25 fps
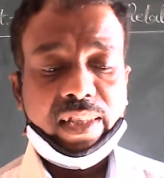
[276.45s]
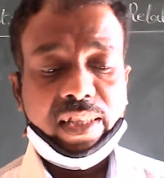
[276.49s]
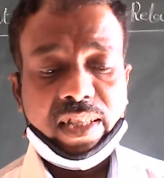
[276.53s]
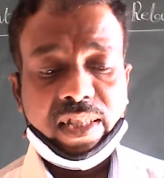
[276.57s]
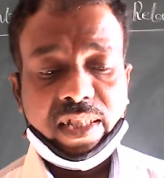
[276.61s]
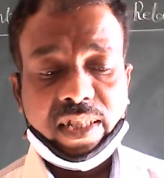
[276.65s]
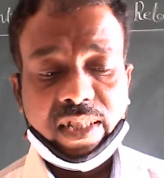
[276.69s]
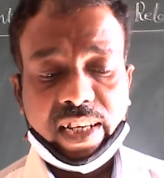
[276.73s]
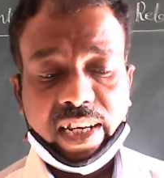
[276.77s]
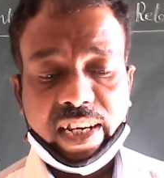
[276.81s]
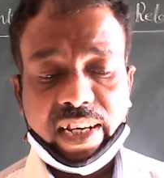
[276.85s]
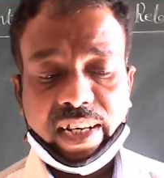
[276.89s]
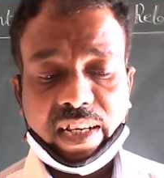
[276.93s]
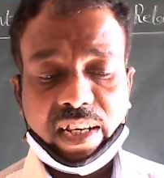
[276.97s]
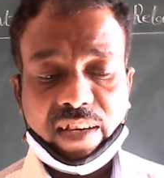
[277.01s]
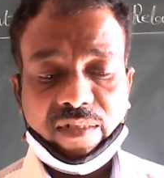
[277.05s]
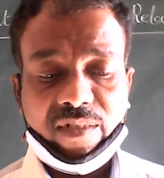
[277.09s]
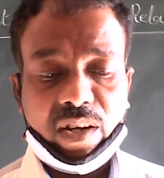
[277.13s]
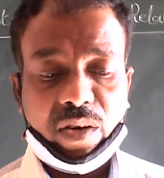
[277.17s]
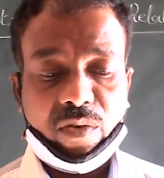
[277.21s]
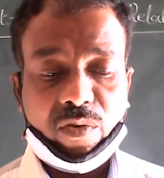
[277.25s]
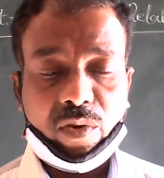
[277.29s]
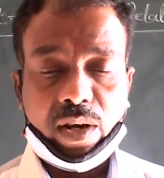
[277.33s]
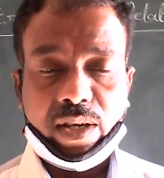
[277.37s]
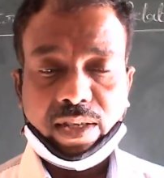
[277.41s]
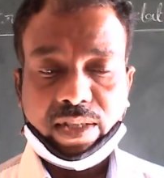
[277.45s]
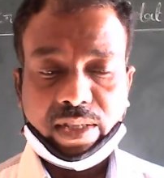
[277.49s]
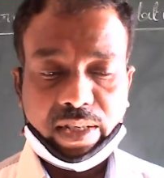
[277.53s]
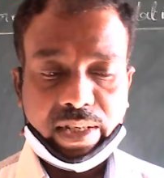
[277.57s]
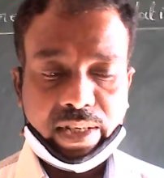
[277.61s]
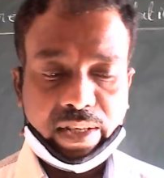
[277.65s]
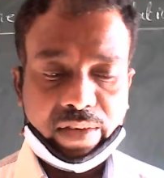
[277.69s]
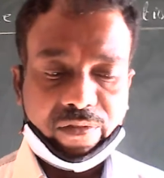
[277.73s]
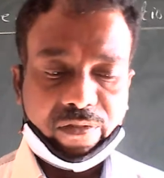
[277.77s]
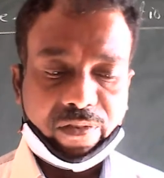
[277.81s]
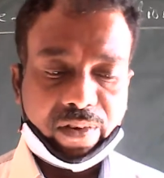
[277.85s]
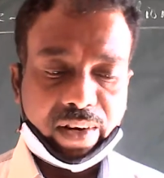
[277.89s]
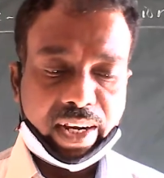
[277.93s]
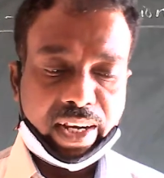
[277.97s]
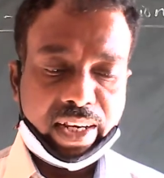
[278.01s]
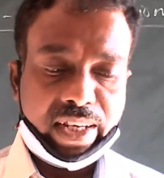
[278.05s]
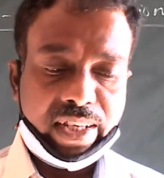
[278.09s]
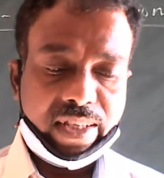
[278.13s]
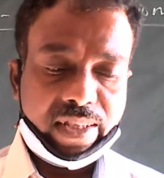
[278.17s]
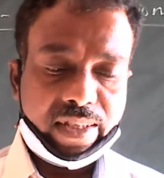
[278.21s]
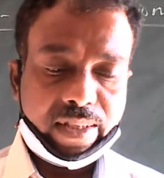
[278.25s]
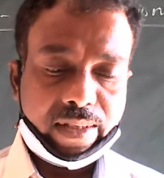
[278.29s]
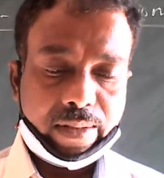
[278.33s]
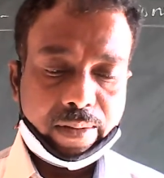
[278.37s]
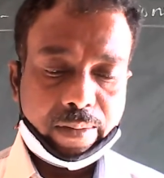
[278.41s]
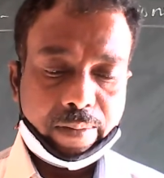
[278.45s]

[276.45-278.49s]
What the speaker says: the state level was different,